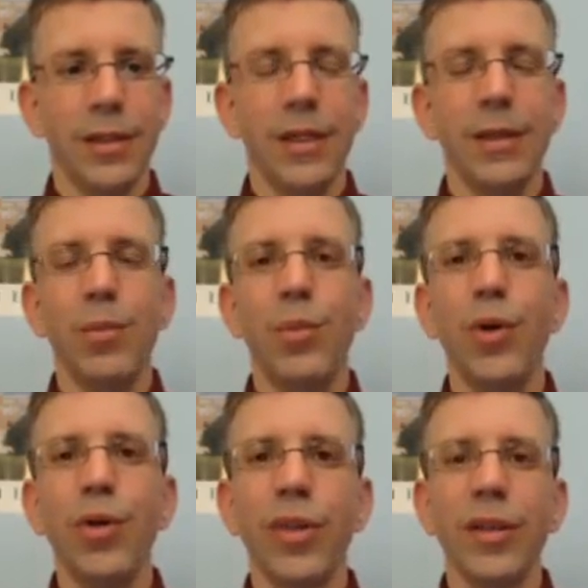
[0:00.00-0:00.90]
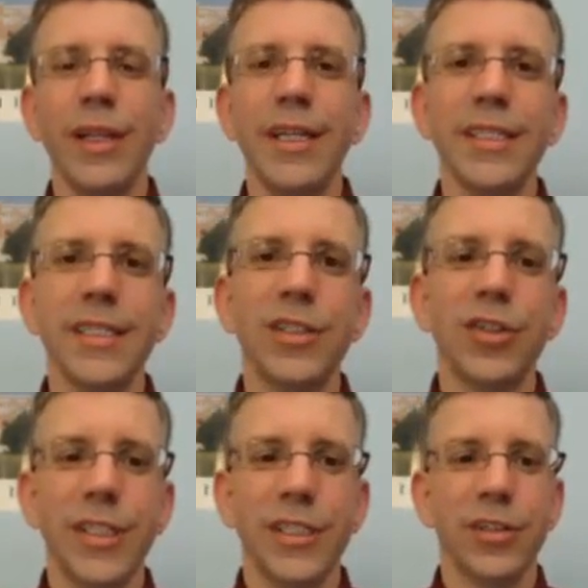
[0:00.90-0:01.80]
both lists and
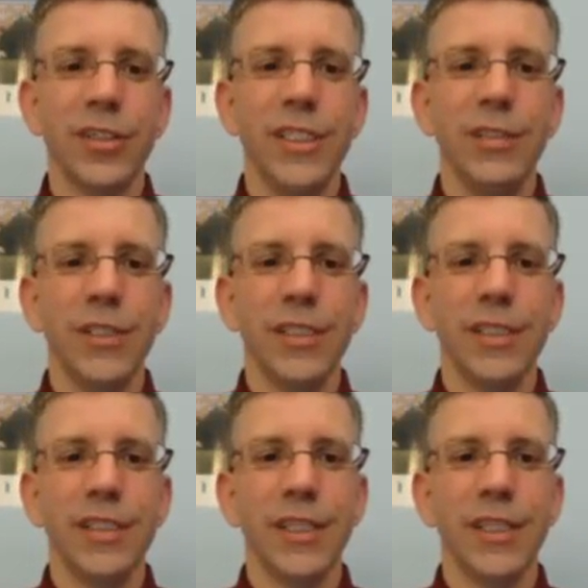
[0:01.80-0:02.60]
strings are sequences,